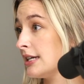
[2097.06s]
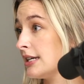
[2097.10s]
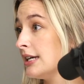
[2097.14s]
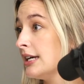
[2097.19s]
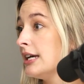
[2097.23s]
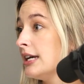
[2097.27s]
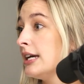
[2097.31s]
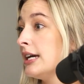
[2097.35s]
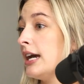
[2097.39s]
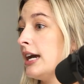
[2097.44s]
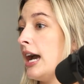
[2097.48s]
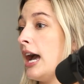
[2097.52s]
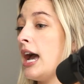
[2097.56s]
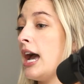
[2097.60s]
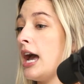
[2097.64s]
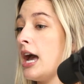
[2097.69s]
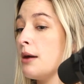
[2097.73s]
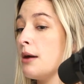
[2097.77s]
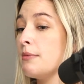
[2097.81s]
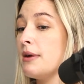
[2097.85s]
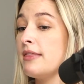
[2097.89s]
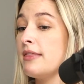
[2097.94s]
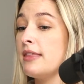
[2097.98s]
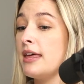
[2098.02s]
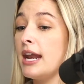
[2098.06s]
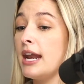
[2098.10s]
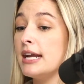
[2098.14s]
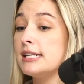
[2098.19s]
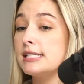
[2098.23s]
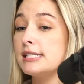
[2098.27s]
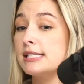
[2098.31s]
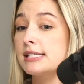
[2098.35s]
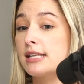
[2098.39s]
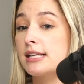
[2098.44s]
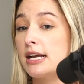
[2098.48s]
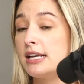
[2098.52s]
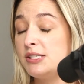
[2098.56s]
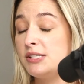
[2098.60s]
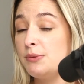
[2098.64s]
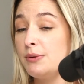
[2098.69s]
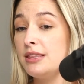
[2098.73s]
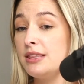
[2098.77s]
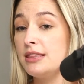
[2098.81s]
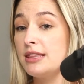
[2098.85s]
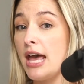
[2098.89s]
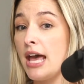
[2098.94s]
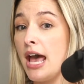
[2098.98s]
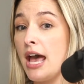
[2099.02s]
And then I discuss
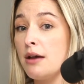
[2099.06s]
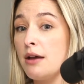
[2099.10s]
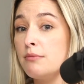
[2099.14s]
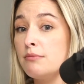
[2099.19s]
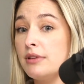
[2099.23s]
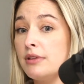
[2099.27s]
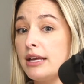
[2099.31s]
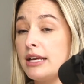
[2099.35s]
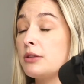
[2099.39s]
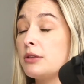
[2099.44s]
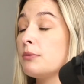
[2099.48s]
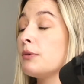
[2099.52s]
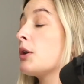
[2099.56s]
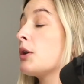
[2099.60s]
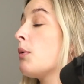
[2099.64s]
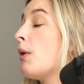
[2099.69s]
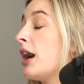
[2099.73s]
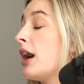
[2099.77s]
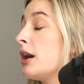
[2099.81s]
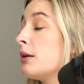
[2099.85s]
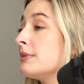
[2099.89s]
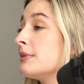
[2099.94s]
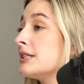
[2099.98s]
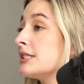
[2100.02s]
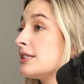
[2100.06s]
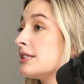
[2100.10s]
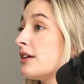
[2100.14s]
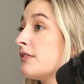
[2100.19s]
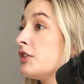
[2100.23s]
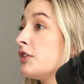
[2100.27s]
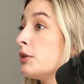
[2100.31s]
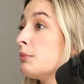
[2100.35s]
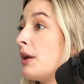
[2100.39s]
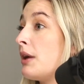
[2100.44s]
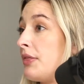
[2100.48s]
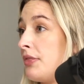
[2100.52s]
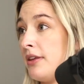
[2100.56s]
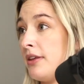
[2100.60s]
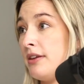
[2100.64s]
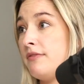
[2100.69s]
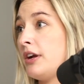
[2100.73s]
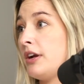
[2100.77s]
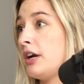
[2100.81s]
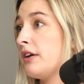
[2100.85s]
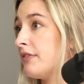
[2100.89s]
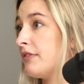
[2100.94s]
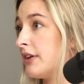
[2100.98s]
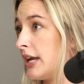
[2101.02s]
with them like the requirements of your monthly
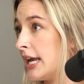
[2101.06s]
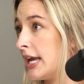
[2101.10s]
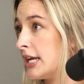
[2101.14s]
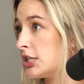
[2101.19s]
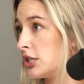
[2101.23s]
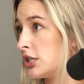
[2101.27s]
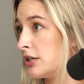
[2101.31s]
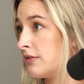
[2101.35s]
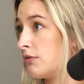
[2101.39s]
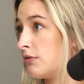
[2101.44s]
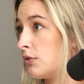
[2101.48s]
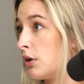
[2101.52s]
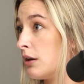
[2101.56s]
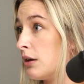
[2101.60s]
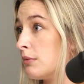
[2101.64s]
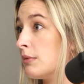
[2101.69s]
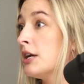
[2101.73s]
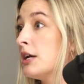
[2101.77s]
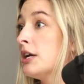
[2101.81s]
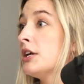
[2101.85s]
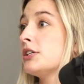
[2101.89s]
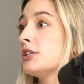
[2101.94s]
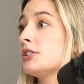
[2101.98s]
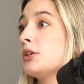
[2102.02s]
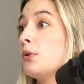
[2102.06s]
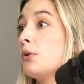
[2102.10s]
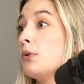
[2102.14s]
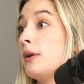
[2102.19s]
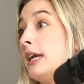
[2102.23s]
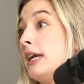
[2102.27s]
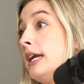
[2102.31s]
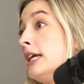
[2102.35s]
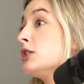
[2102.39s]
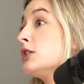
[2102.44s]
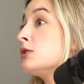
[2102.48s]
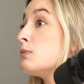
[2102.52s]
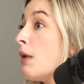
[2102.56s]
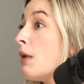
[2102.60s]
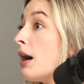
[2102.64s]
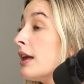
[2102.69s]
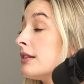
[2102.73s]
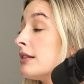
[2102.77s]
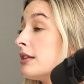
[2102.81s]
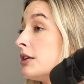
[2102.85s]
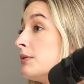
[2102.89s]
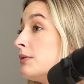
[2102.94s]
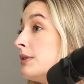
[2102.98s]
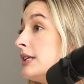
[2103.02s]
verification form. So each
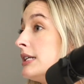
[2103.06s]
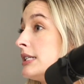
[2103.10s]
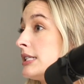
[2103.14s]
month you need to